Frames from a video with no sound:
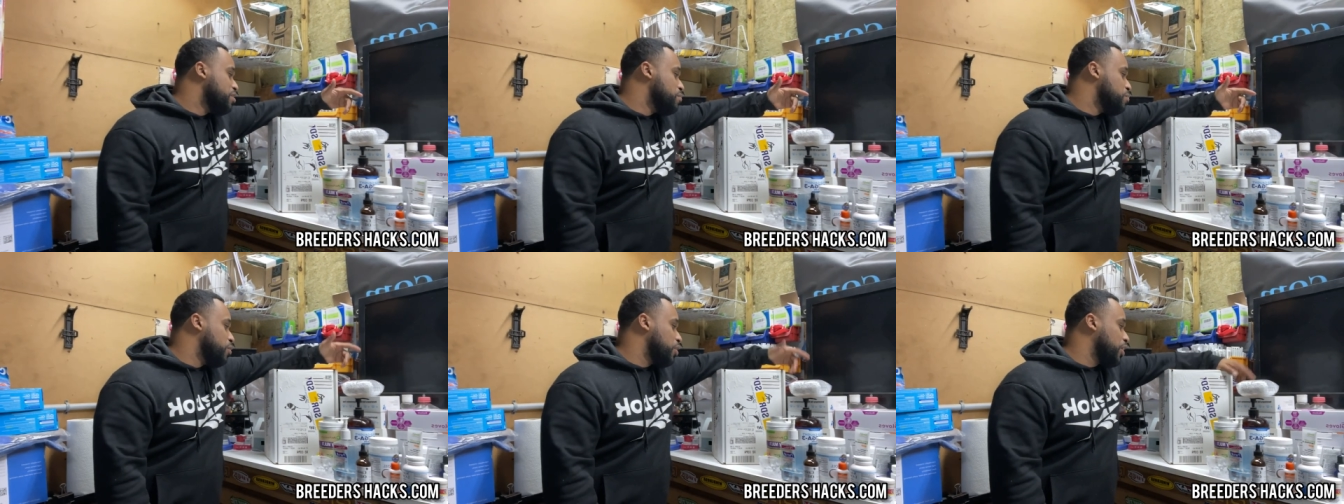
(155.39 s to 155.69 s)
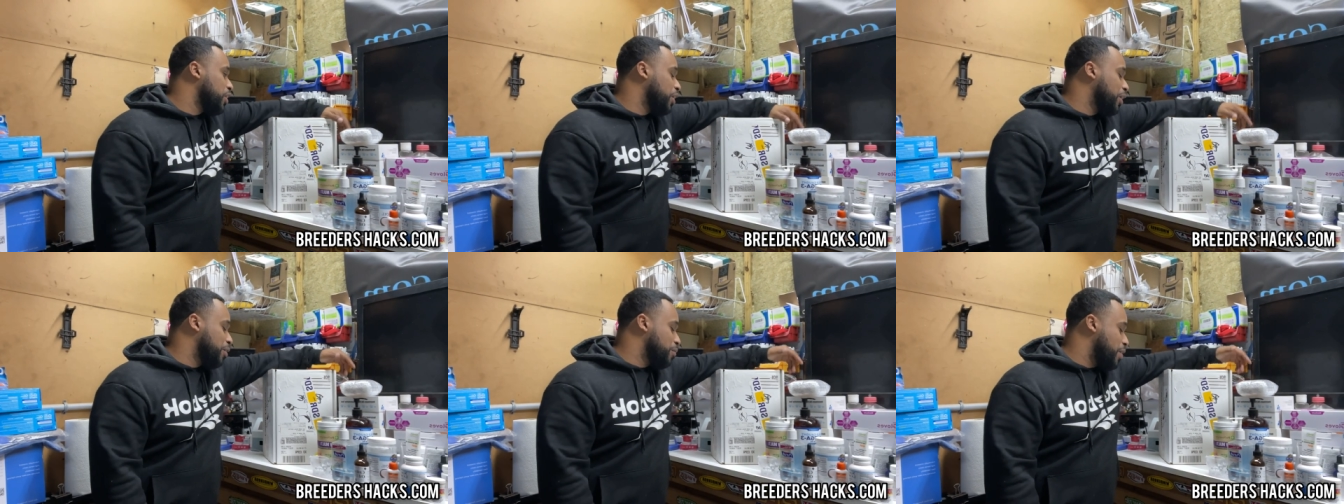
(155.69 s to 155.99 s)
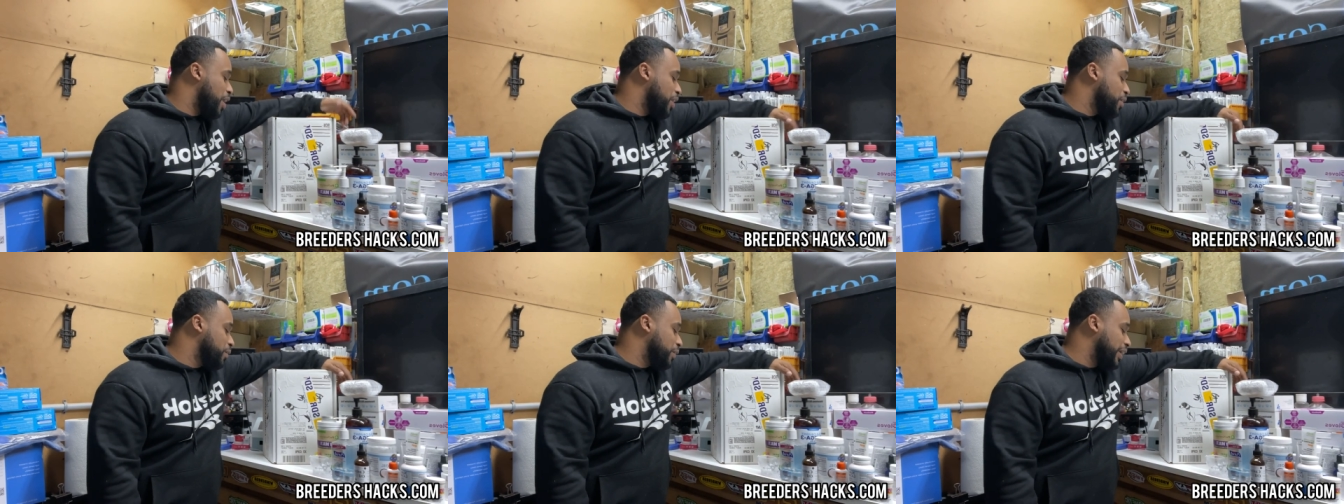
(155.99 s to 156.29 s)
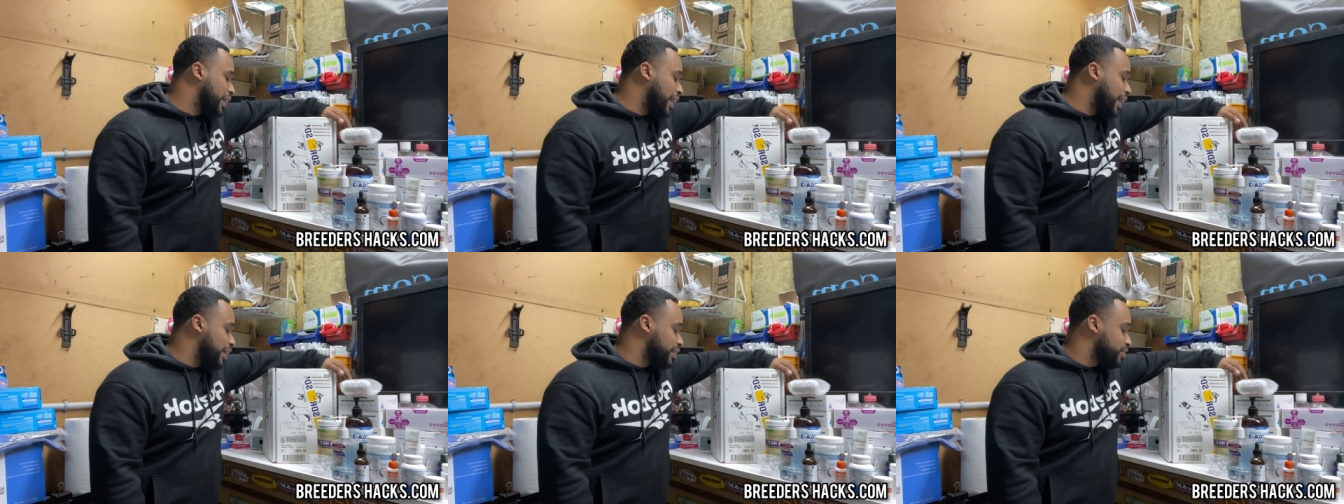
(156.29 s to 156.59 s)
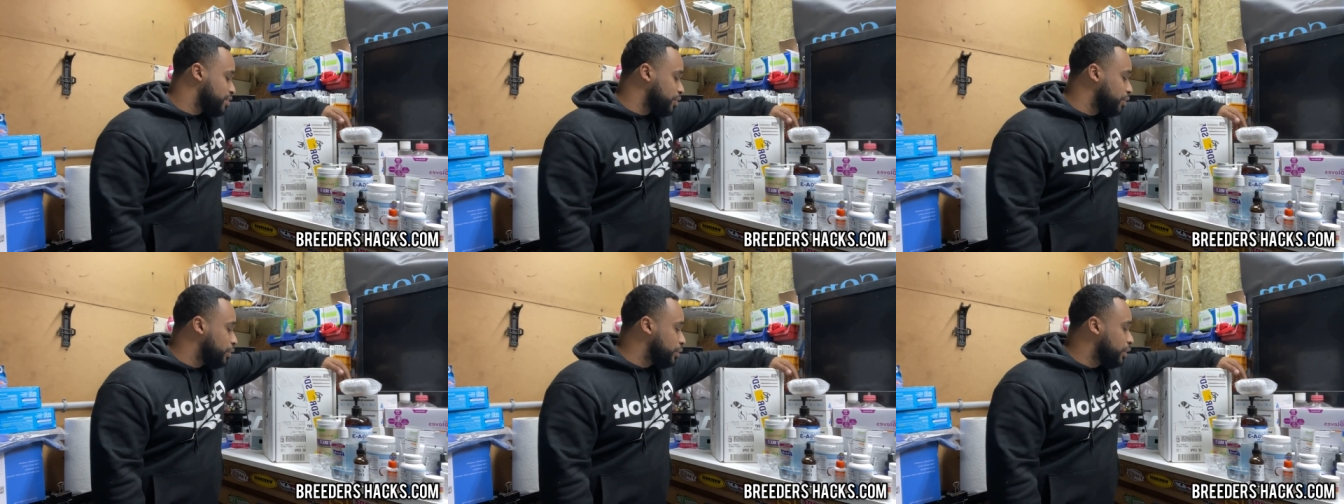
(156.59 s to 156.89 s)
But anyway
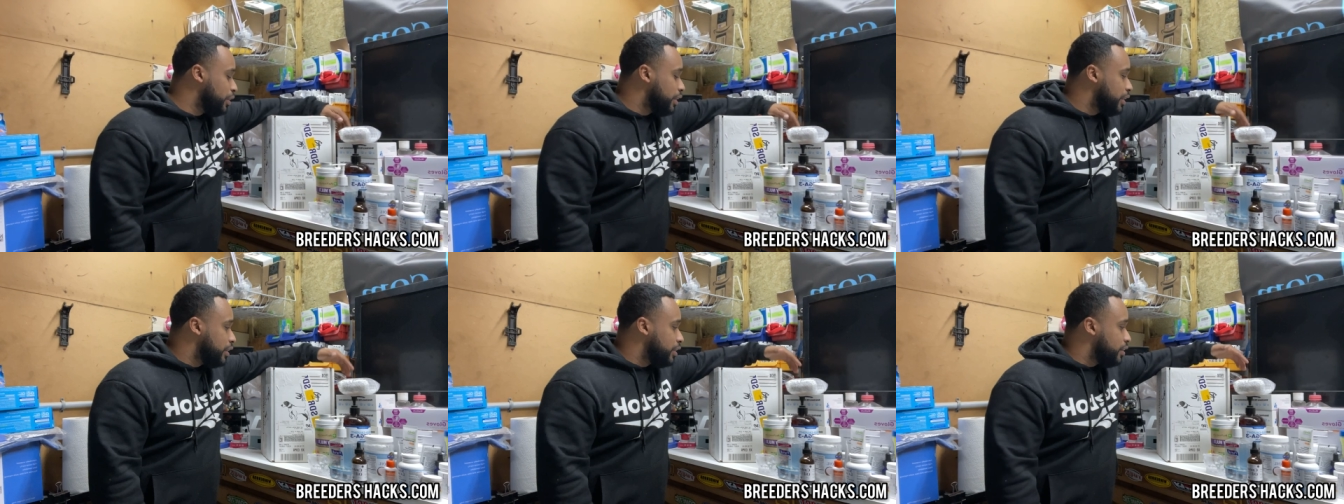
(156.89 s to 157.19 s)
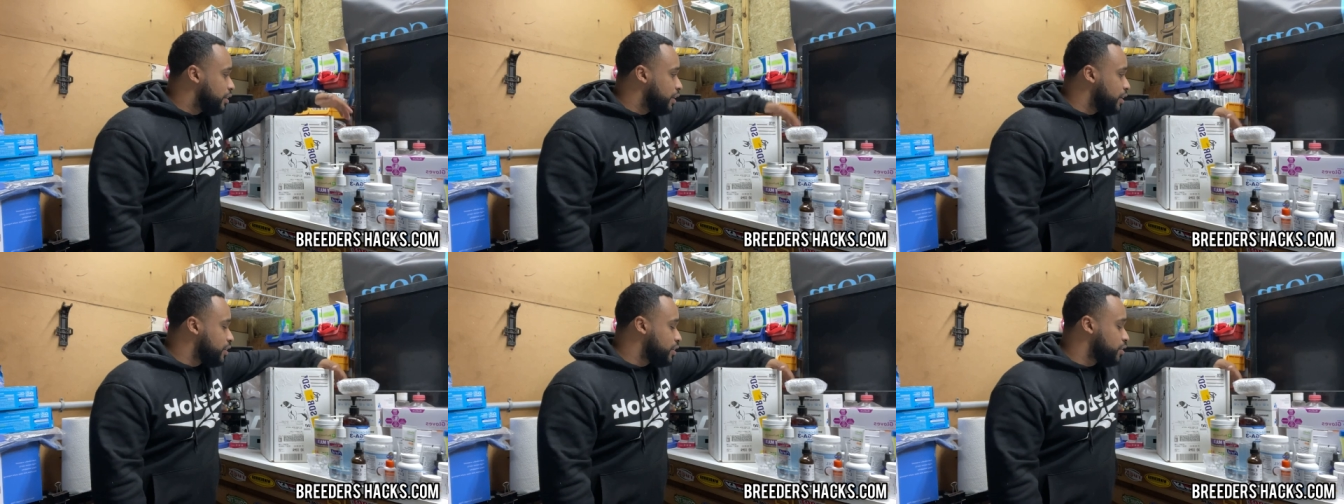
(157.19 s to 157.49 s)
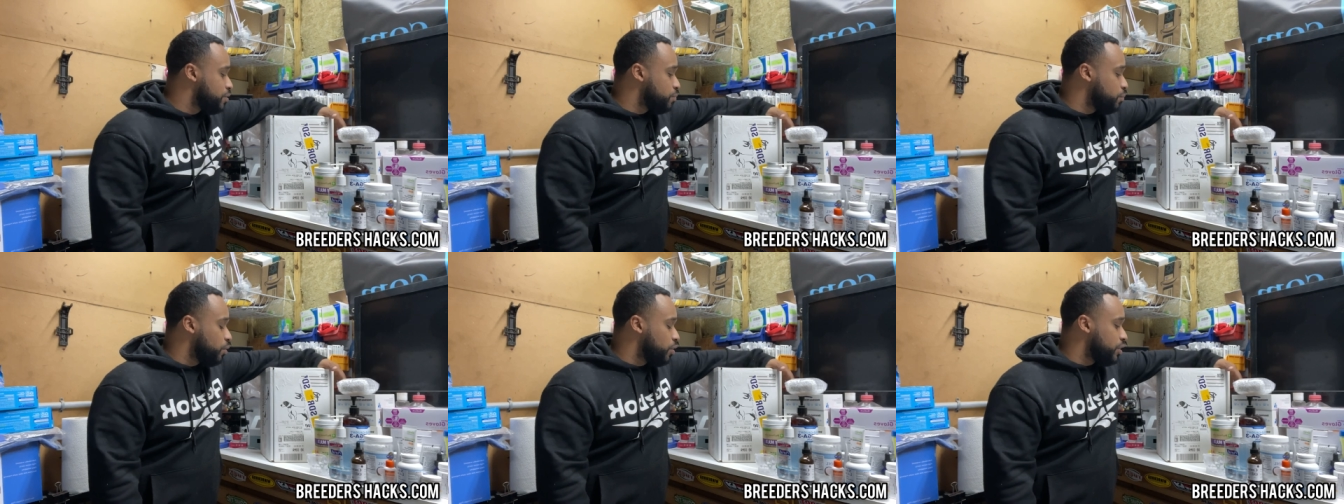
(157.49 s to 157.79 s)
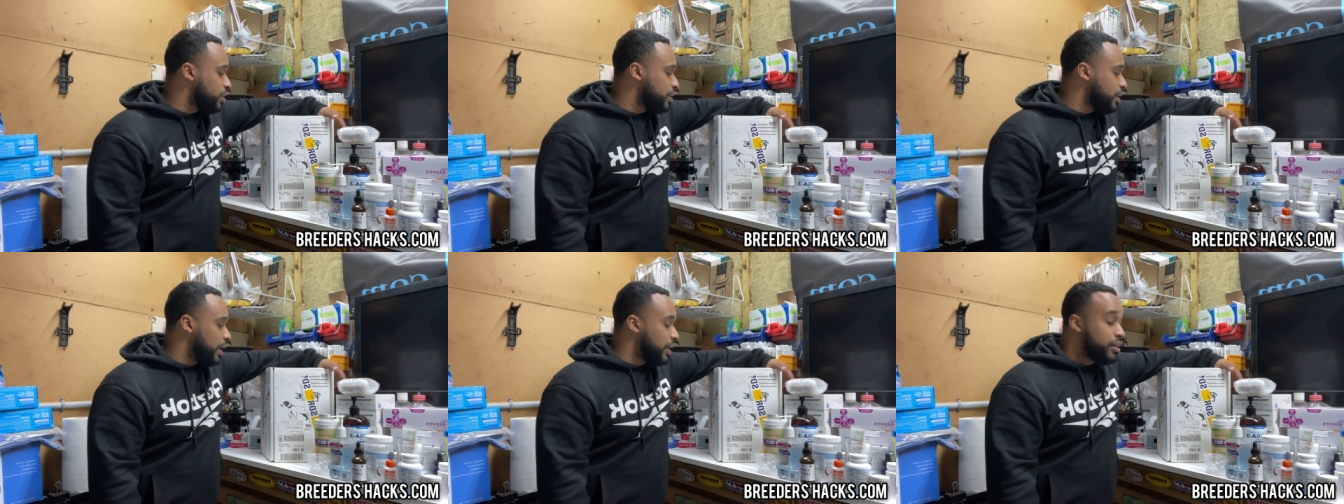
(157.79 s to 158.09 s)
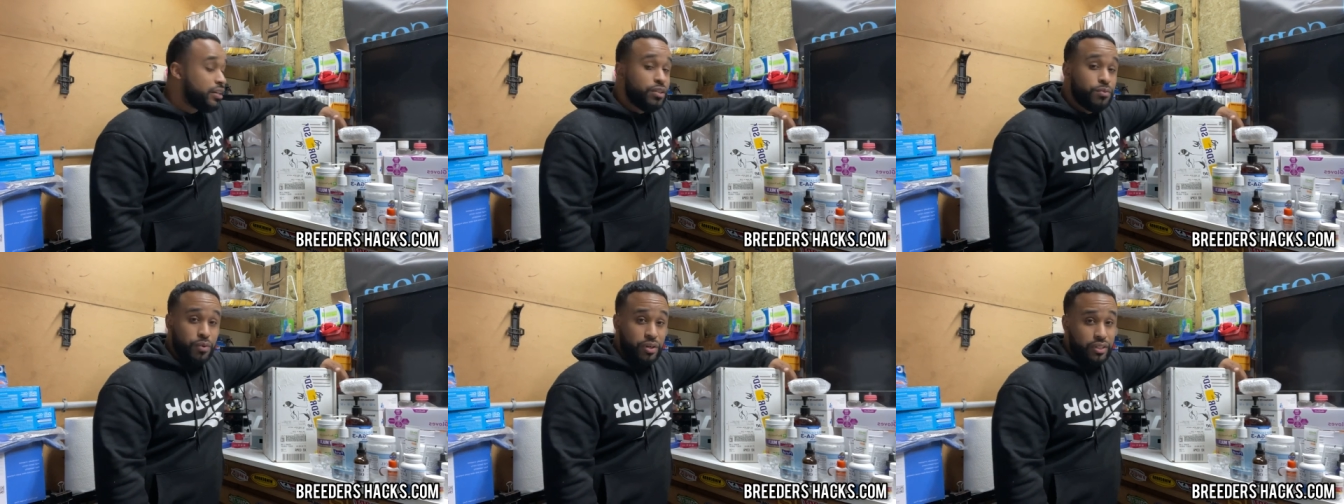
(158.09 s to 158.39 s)
guys, so this is more than
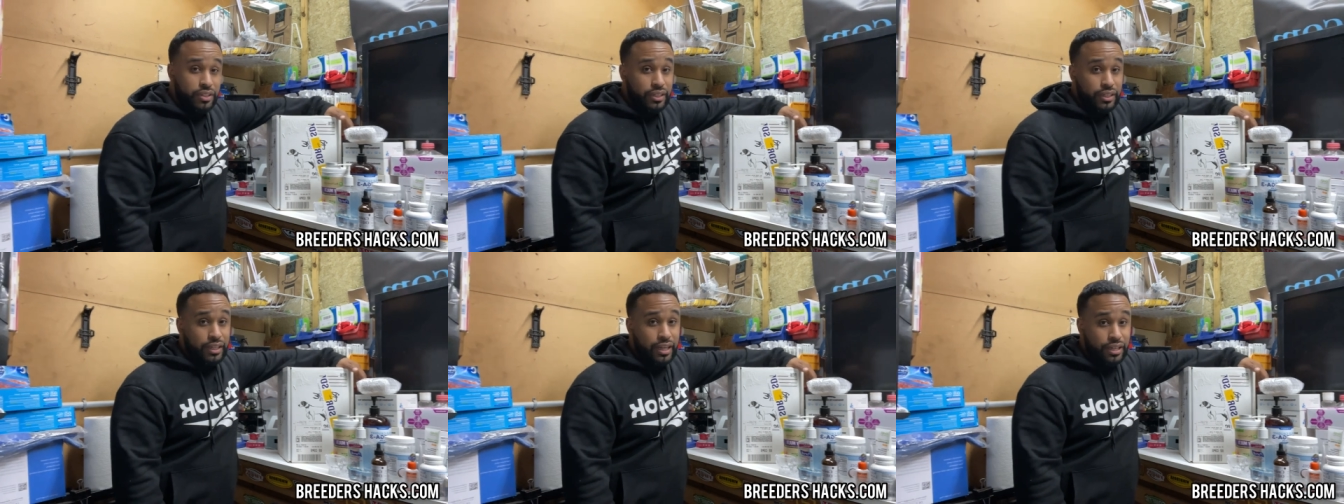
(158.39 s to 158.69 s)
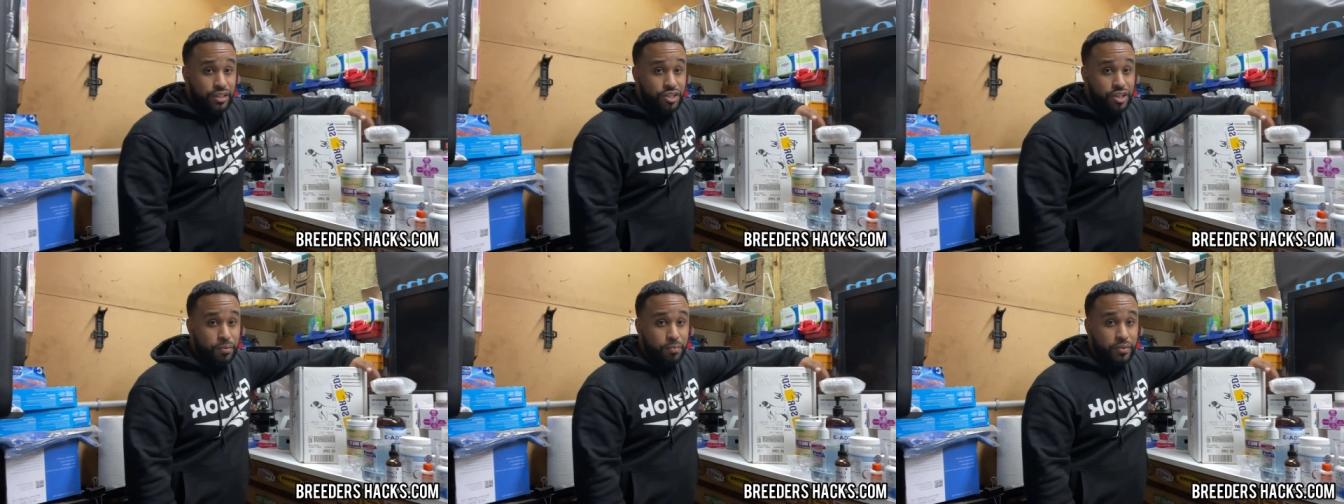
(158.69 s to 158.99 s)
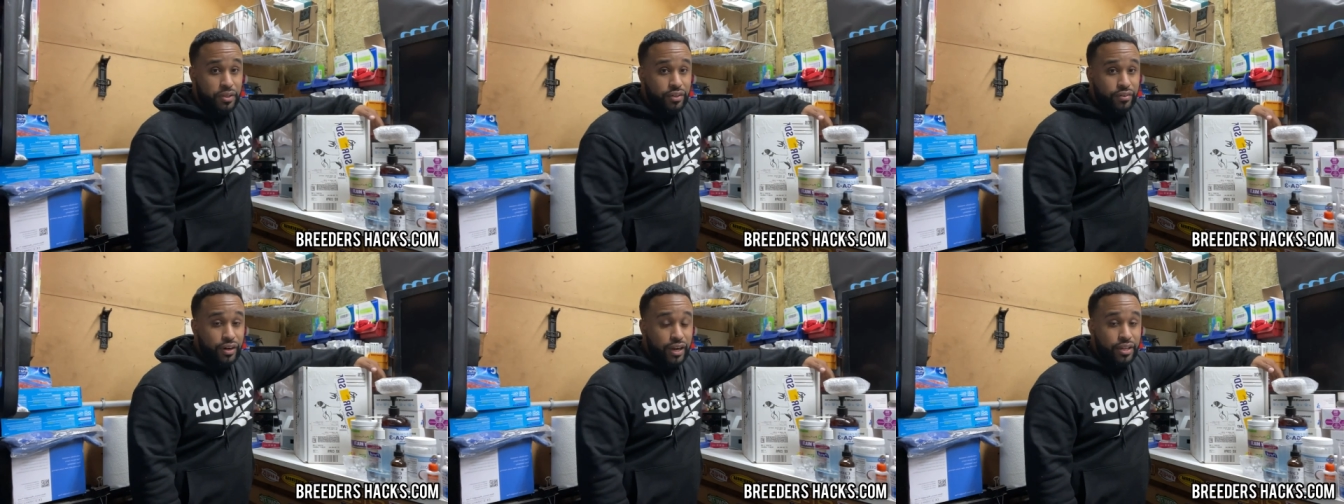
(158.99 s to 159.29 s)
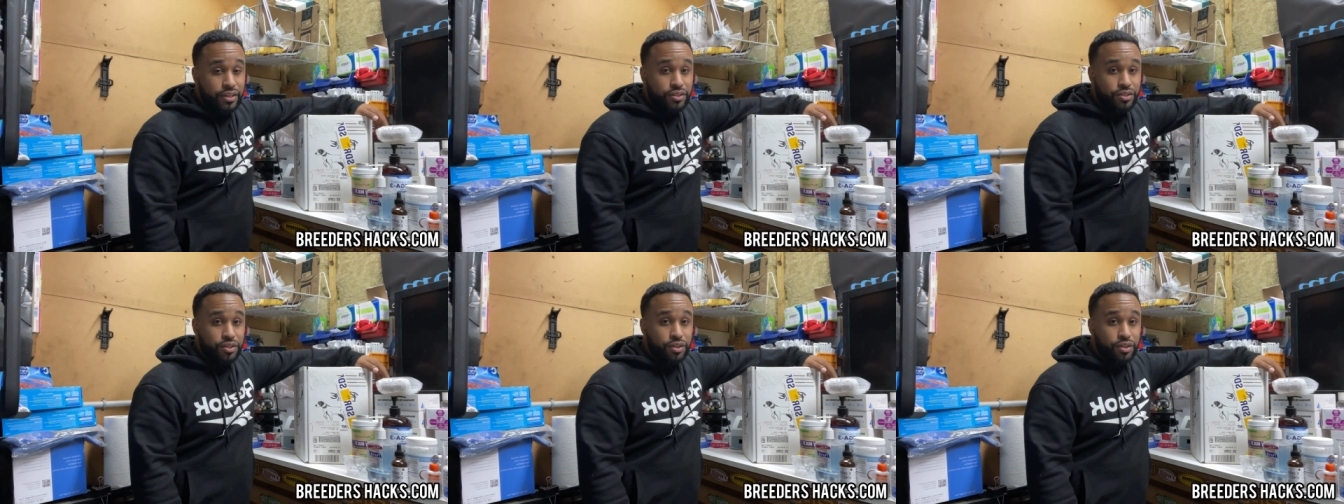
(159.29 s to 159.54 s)
likely where it's gonna get shipped in, right?